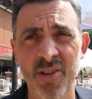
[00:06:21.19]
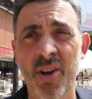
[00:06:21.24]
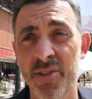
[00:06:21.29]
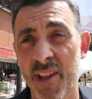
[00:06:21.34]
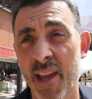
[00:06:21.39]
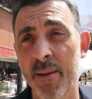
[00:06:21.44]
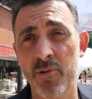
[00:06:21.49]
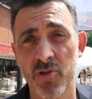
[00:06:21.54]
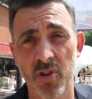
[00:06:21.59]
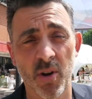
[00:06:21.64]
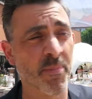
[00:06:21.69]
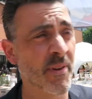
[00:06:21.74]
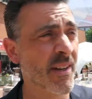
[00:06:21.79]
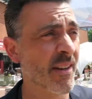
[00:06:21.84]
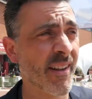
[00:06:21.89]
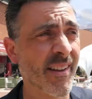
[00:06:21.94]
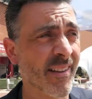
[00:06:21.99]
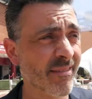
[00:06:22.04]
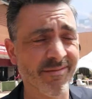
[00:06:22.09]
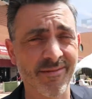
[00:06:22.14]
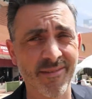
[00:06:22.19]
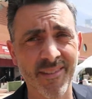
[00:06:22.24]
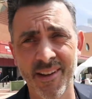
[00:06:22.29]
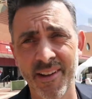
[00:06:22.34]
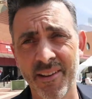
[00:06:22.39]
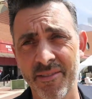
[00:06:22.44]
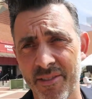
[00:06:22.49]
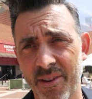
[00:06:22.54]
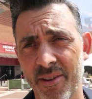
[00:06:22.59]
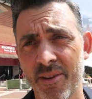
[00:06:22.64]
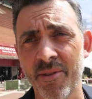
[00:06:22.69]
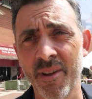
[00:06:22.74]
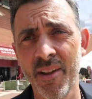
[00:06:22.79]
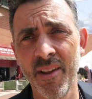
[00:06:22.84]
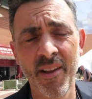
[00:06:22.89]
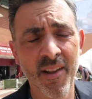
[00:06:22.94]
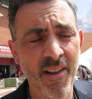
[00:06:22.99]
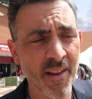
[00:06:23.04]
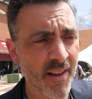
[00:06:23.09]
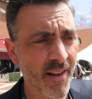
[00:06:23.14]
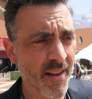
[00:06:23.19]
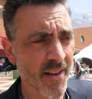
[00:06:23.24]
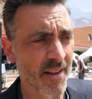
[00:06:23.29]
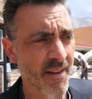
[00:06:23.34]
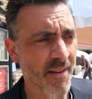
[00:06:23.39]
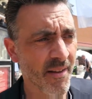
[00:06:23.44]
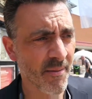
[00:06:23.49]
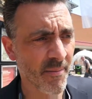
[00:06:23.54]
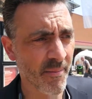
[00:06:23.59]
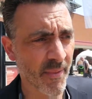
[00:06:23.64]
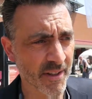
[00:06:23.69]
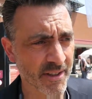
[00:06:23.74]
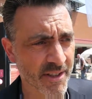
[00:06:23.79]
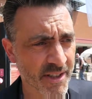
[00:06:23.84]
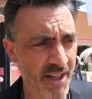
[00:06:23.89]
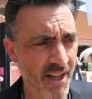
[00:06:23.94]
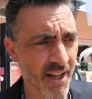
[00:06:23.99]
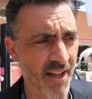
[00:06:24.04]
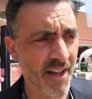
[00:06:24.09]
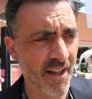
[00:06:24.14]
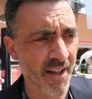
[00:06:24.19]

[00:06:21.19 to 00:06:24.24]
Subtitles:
Not name dropping, I don't do much